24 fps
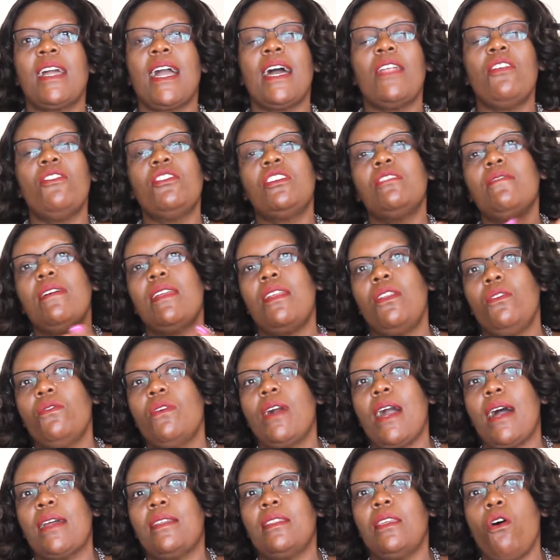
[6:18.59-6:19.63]
cannot even
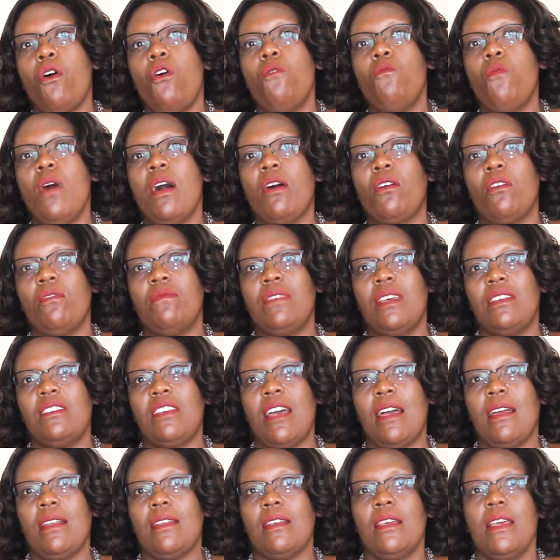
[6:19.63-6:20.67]
look at the homework of the
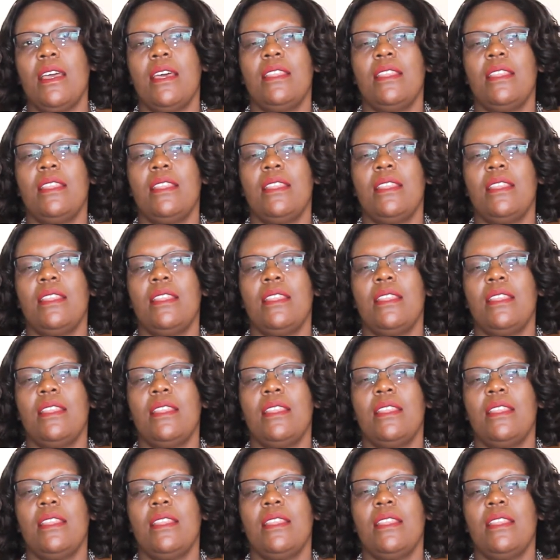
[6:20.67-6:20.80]
child.